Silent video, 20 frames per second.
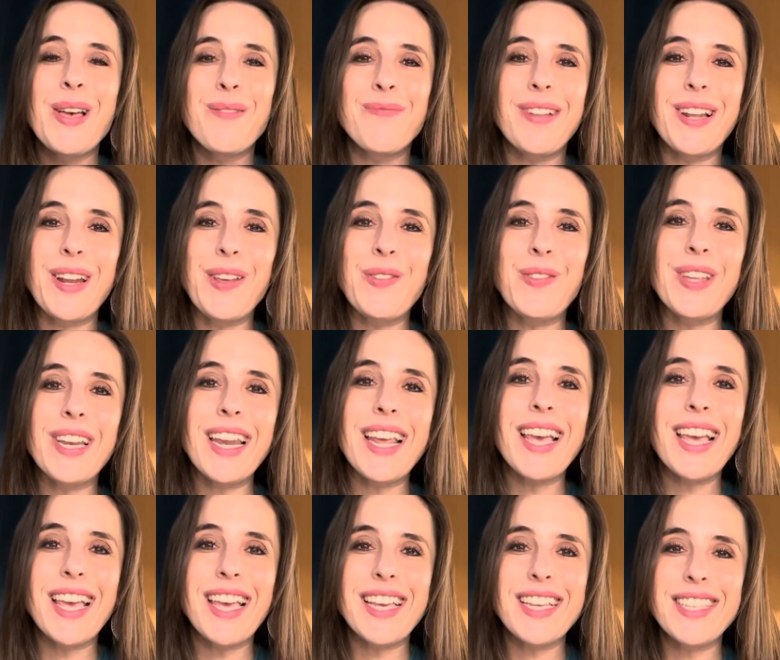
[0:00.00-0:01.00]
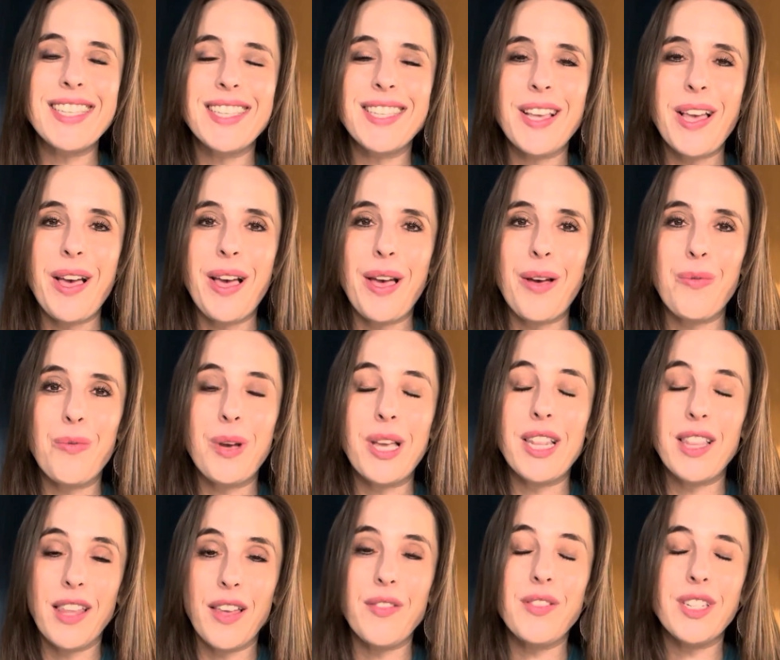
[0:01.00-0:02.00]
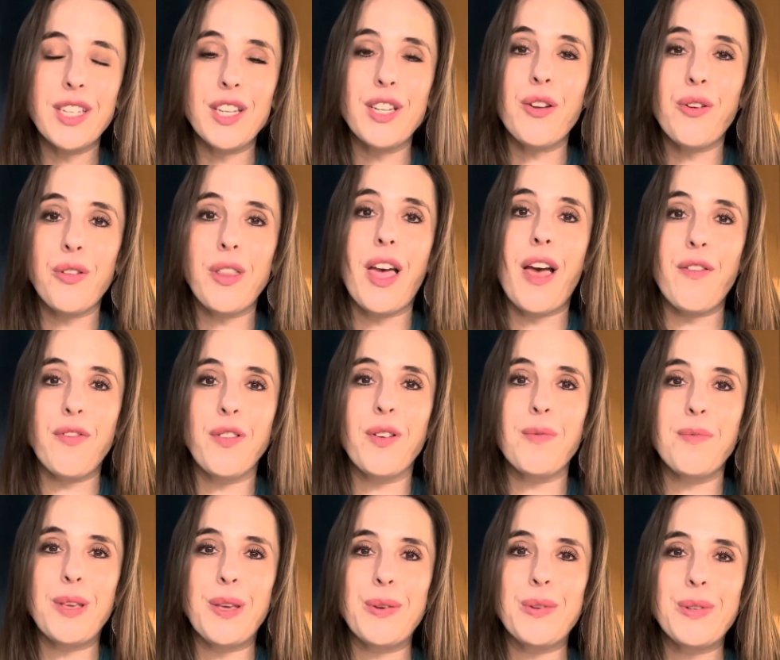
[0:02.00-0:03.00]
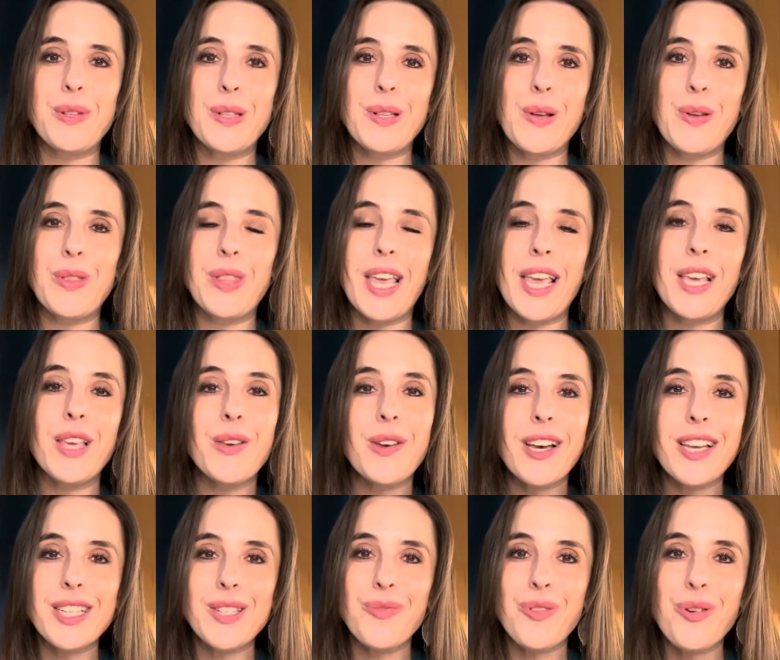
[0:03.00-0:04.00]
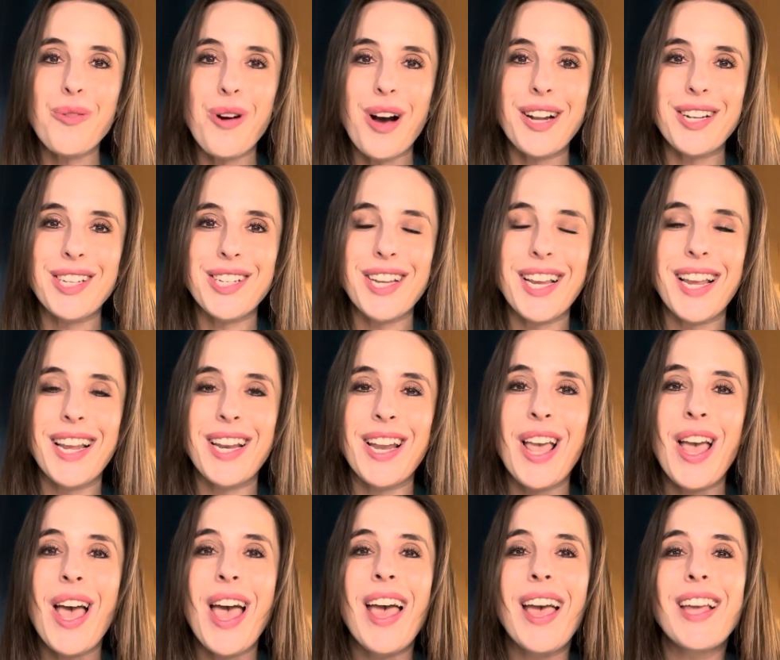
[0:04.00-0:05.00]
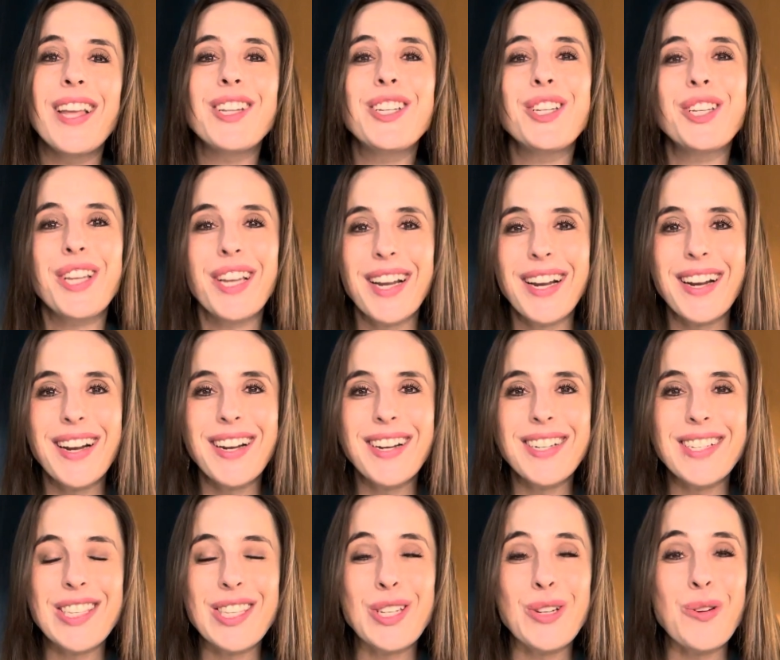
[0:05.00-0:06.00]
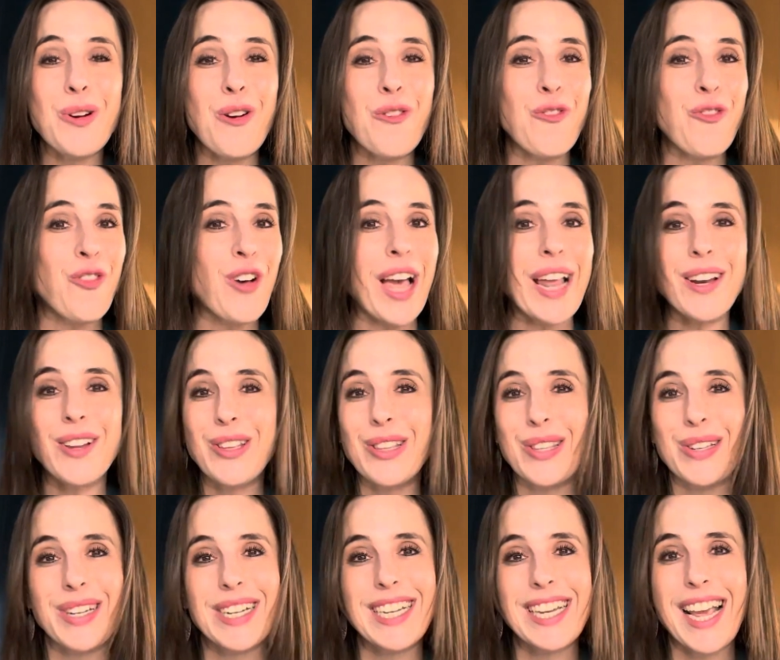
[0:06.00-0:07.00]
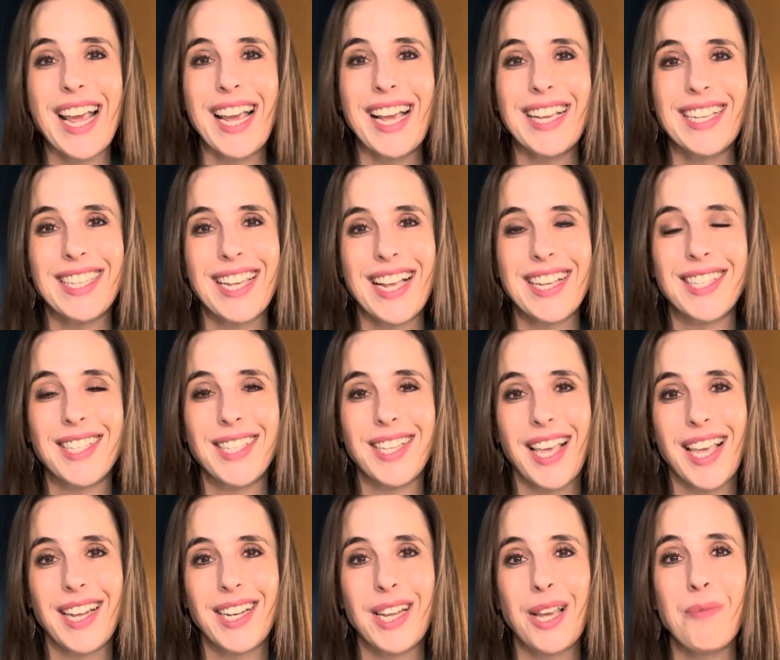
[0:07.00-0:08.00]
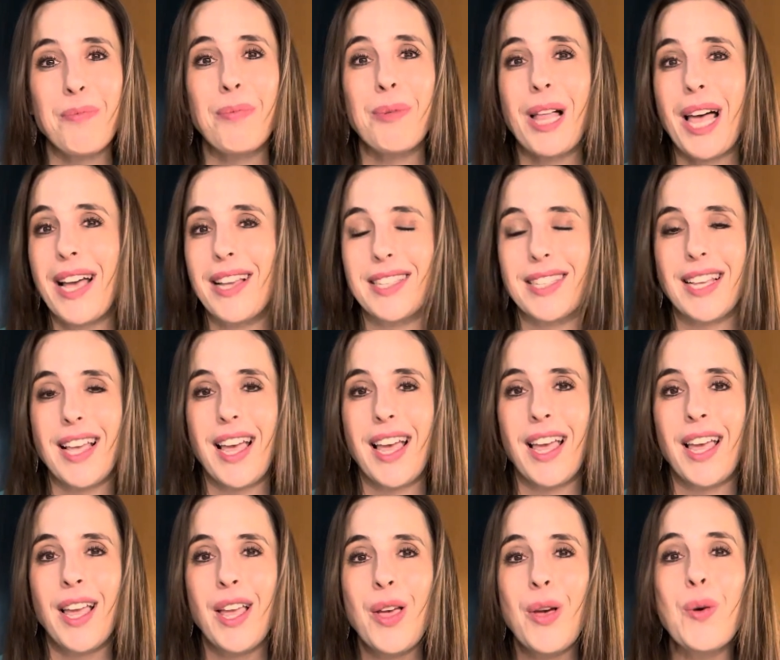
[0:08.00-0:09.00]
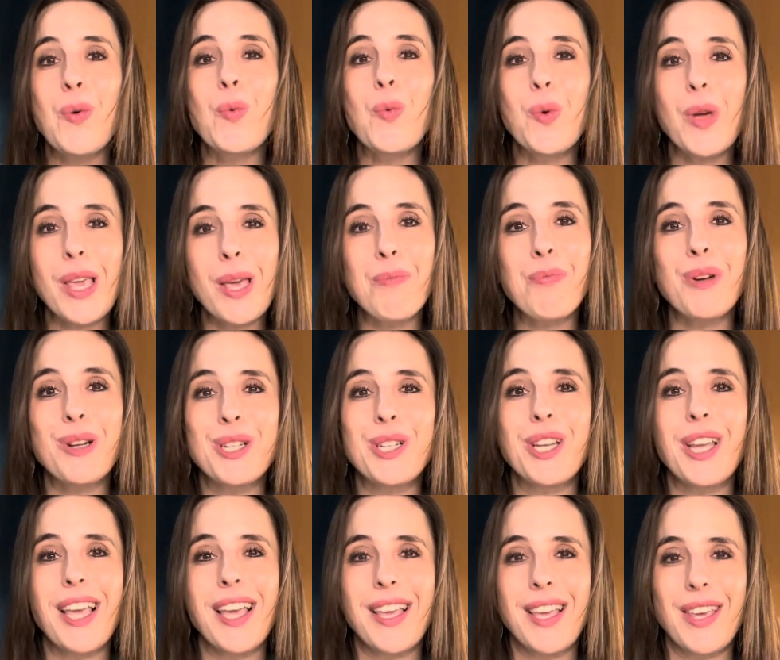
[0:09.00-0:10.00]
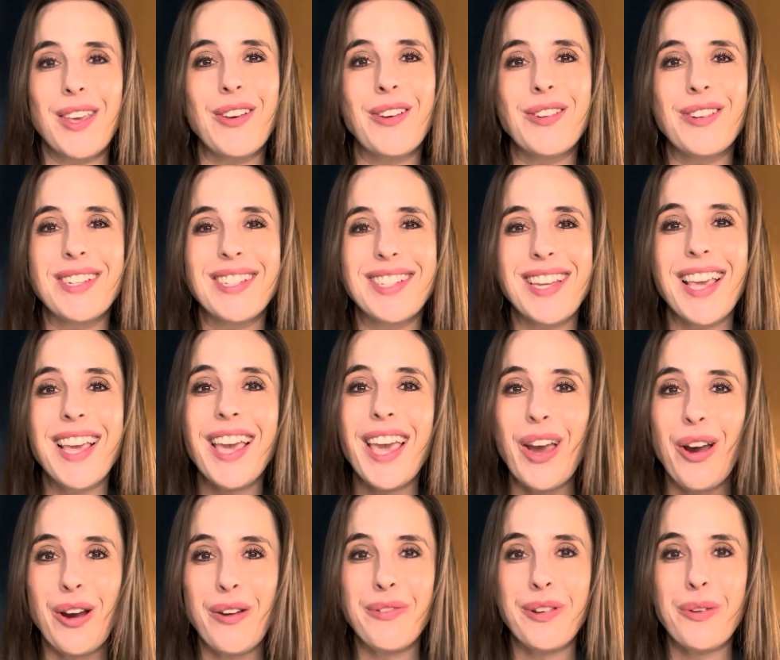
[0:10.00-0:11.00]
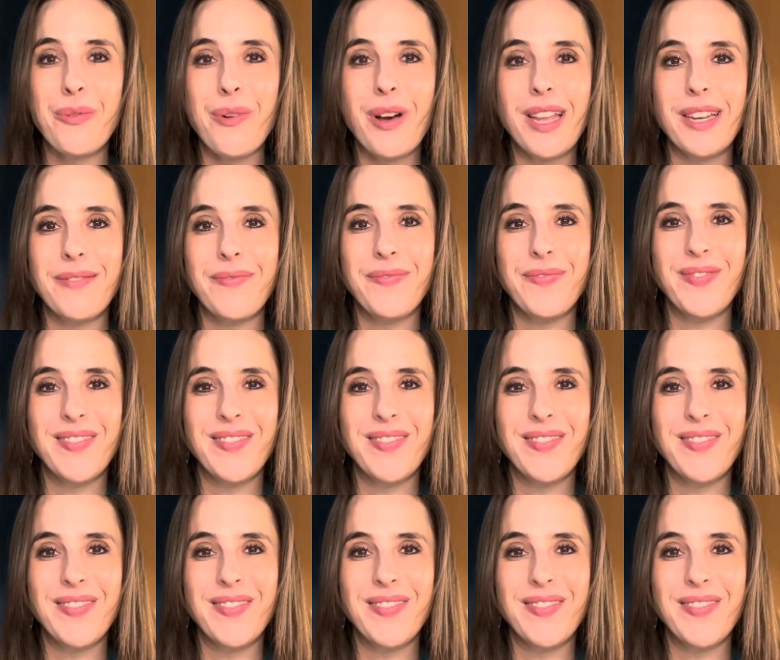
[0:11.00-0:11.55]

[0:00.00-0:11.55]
But if it is, uh, we'd love to know that from you. So thank you guys for watching. Cheers to our final three days at Scandia Plaza. We appreciate you. Take care, everyone.